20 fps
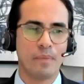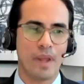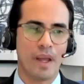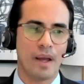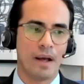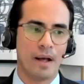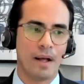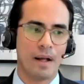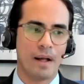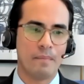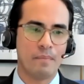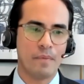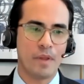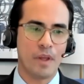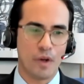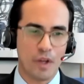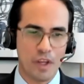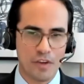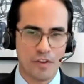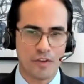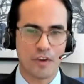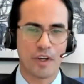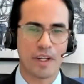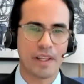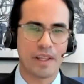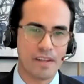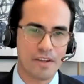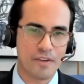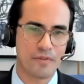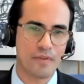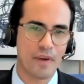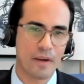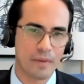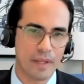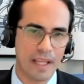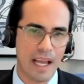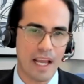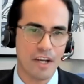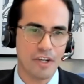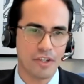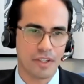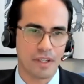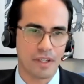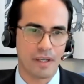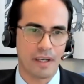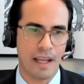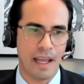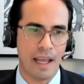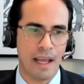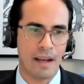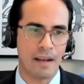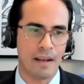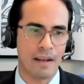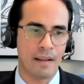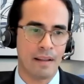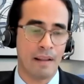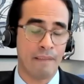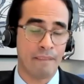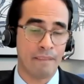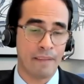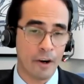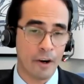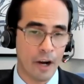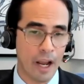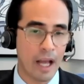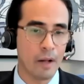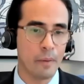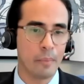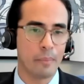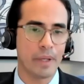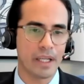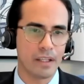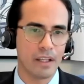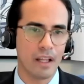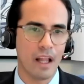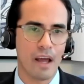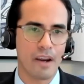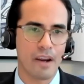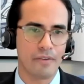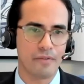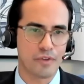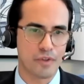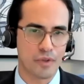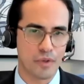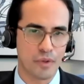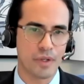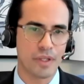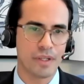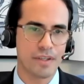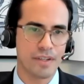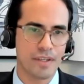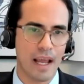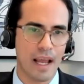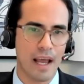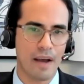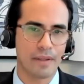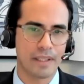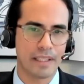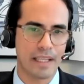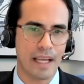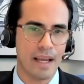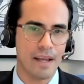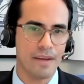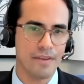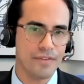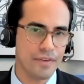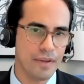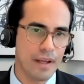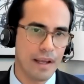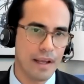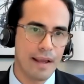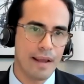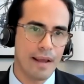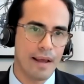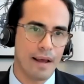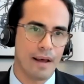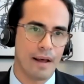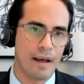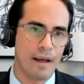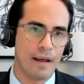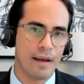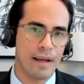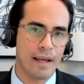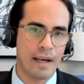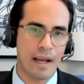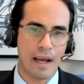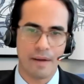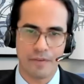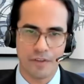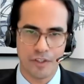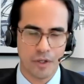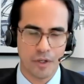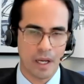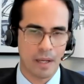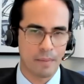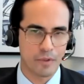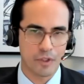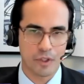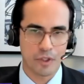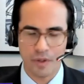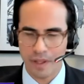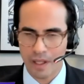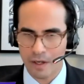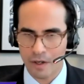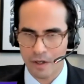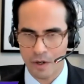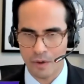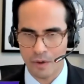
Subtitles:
he started this foundation, and they're helping a lot of students nowadays. And I'm sure that,